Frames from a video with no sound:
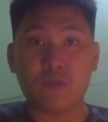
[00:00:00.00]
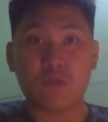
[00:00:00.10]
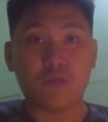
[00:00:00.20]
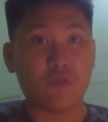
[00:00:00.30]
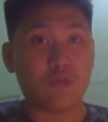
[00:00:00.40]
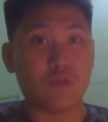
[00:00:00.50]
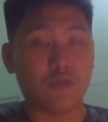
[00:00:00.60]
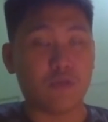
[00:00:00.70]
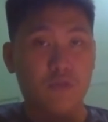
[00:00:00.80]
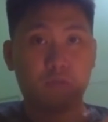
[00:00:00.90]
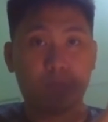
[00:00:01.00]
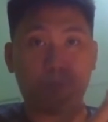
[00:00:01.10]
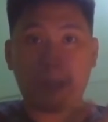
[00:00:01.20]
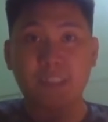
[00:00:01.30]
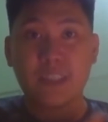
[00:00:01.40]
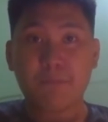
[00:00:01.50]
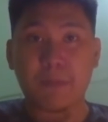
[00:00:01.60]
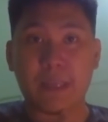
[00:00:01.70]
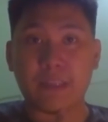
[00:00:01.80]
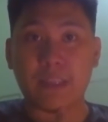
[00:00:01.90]
to
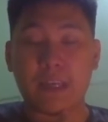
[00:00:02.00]
participate